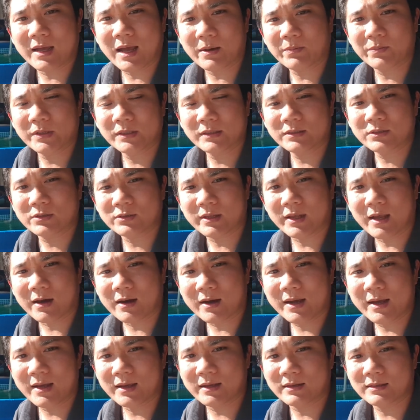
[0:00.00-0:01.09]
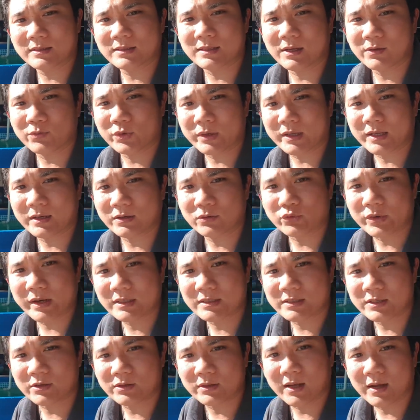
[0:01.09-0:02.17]
happened to the eye and see if we can
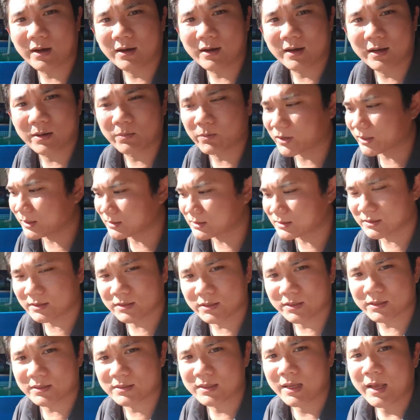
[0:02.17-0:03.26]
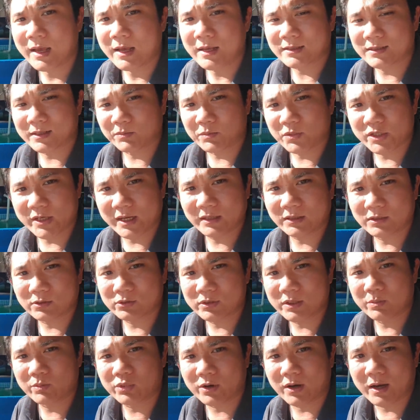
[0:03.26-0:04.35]
rescue the eye by just some gentle
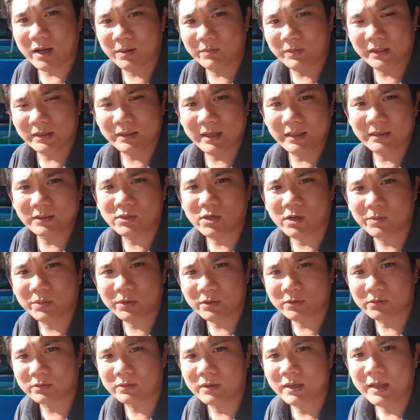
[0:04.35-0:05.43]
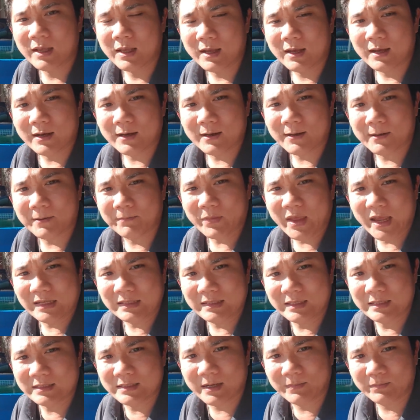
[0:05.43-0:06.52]
debridement and topical um,
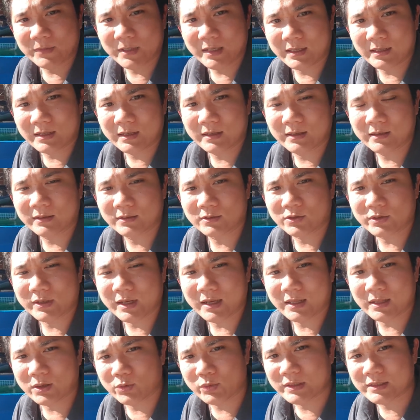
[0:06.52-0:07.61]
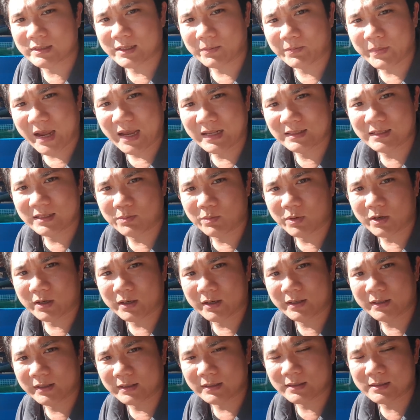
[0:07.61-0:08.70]
antiseptic together with some
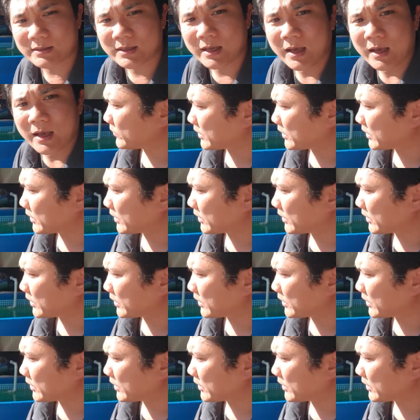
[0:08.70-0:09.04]
antibiotics.